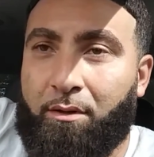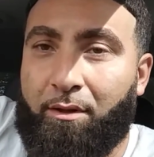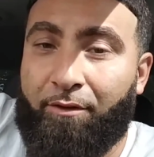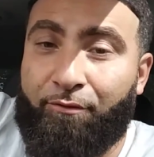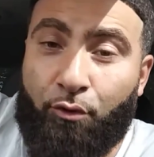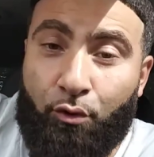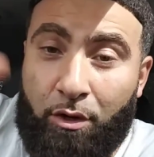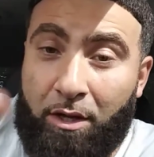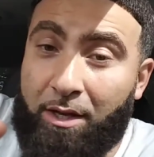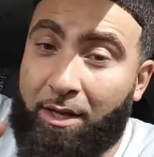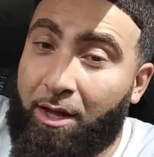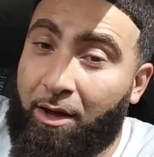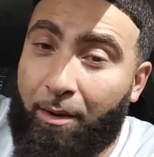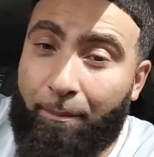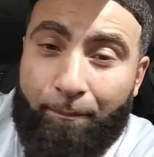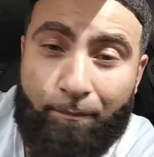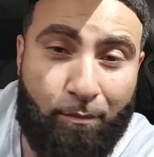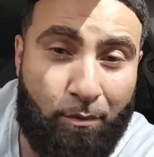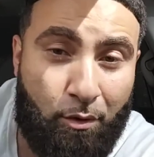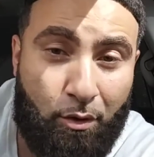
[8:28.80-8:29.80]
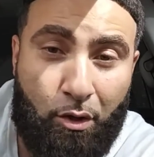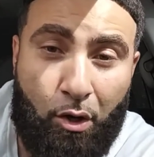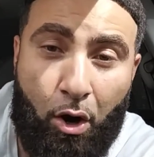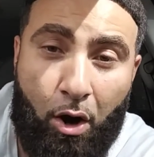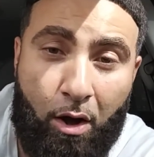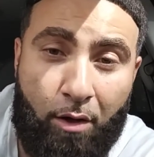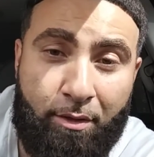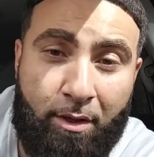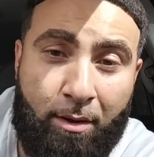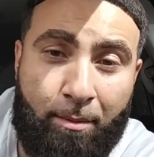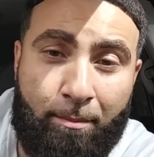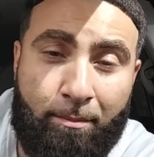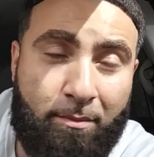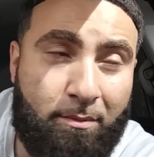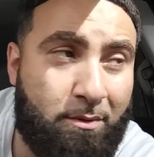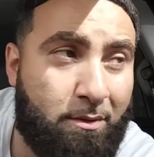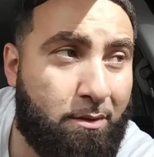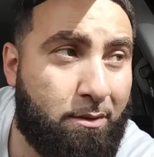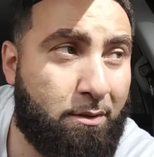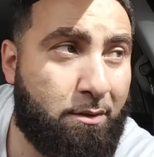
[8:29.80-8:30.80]
If you need help, you call them.
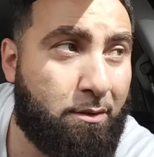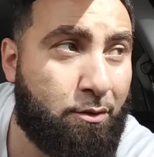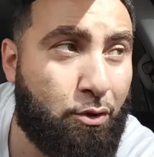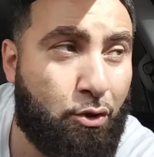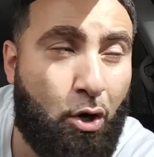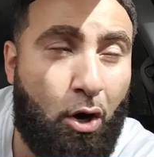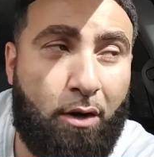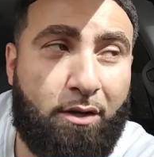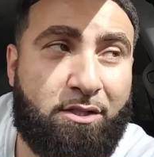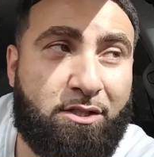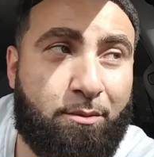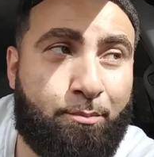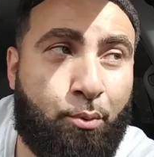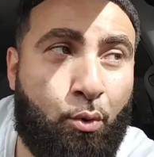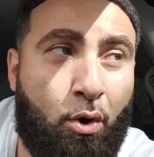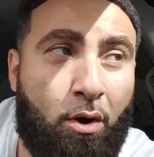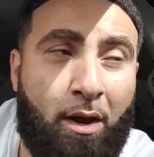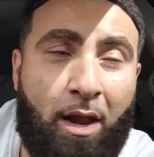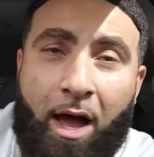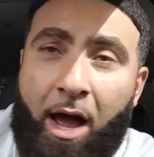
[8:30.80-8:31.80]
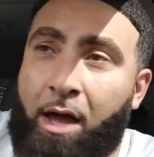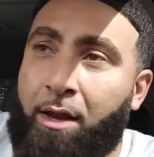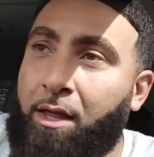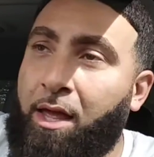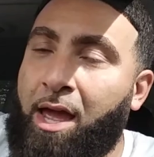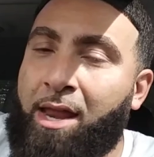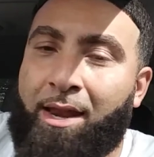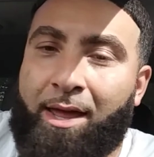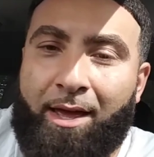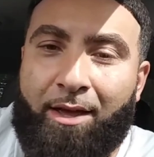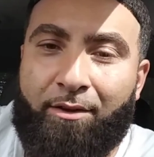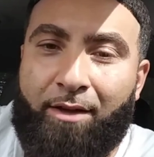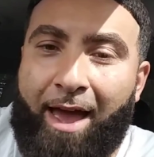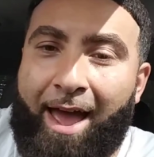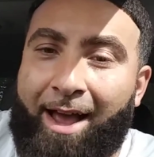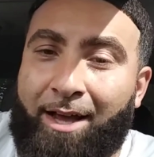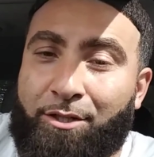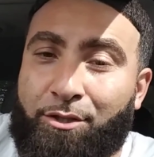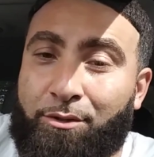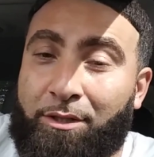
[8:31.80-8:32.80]
You call the support line, and they
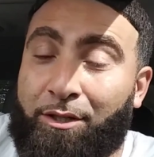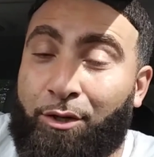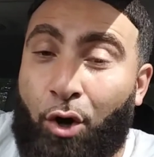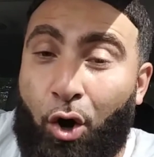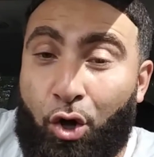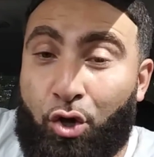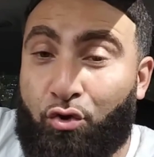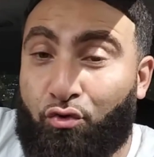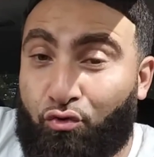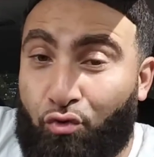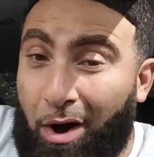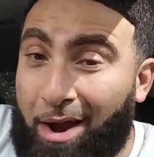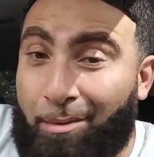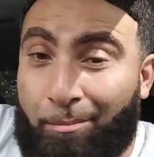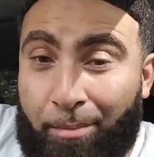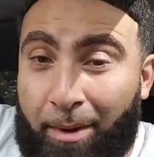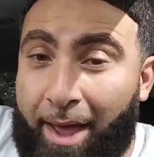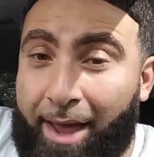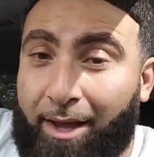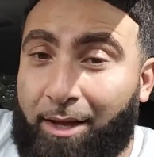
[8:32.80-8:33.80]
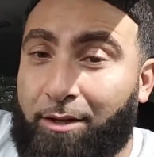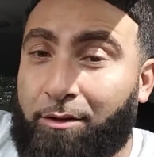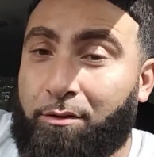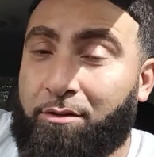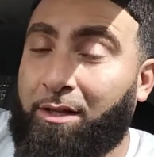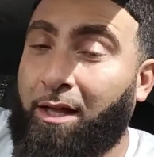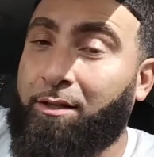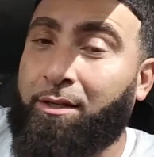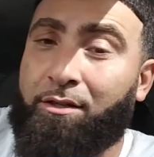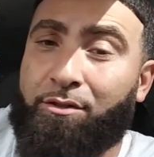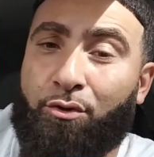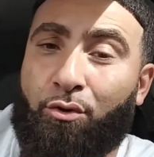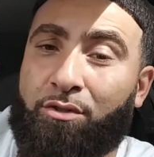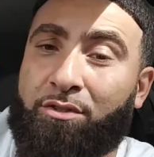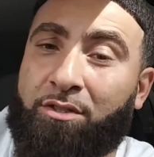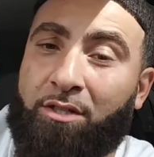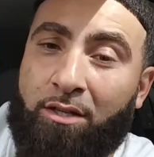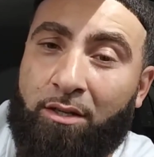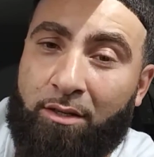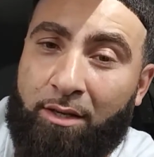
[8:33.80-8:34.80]
actually call you right back. It's like there's no
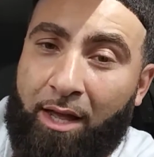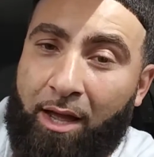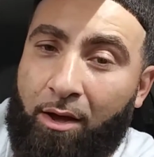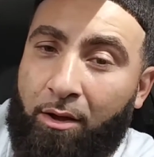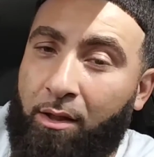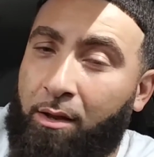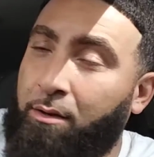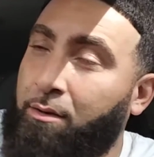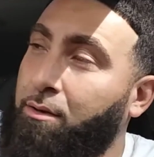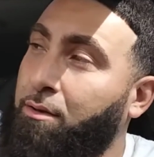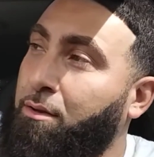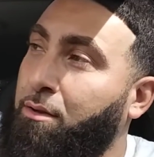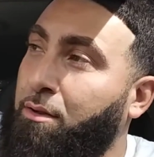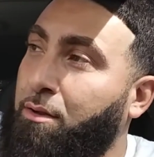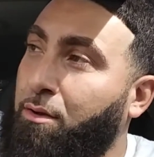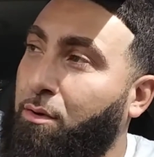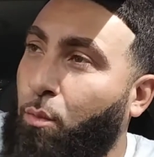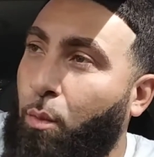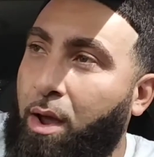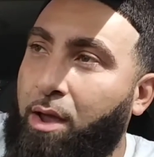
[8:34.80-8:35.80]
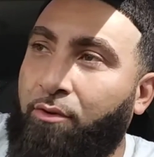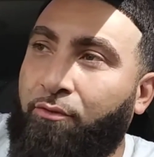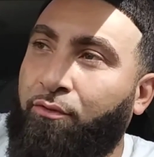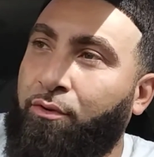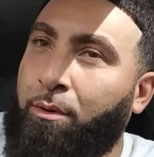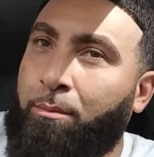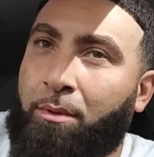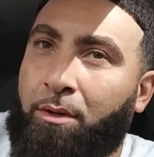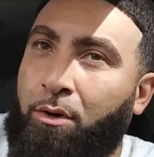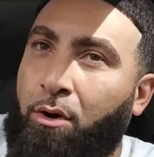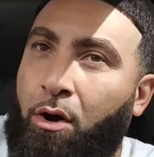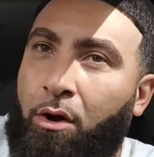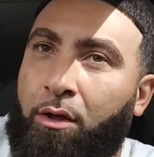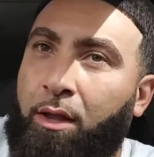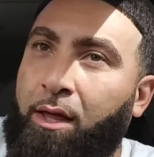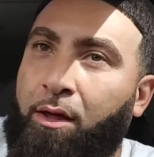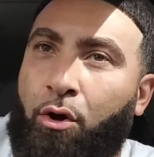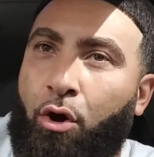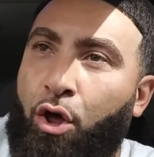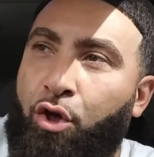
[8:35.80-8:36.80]
sitting down and waiting for them to call
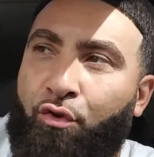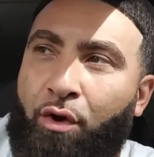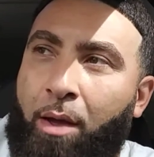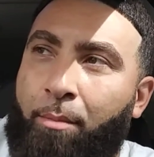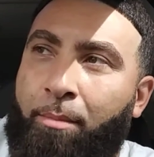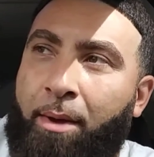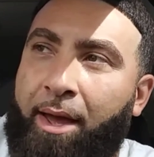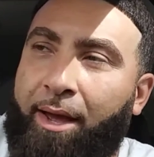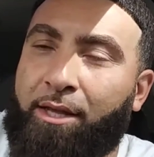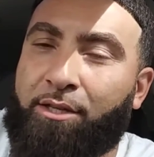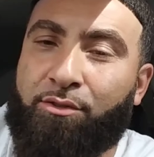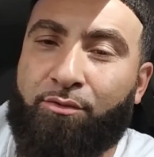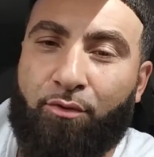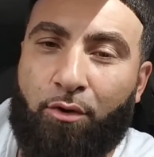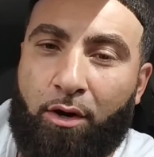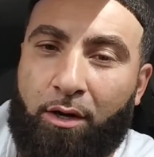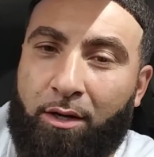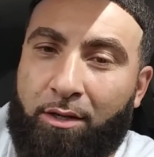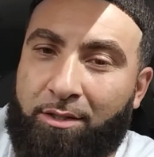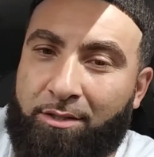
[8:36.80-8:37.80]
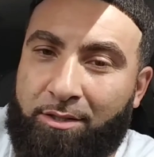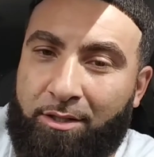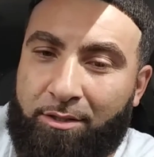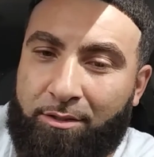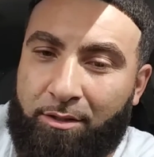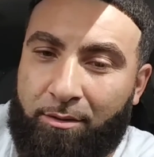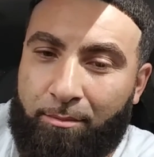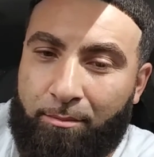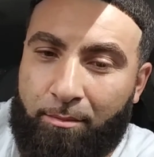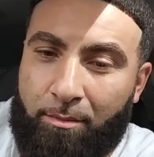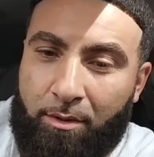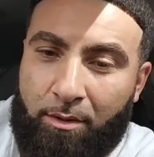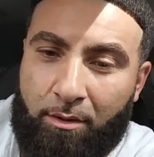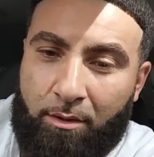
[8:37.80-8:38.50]
you. They call you right back. It's a very good system.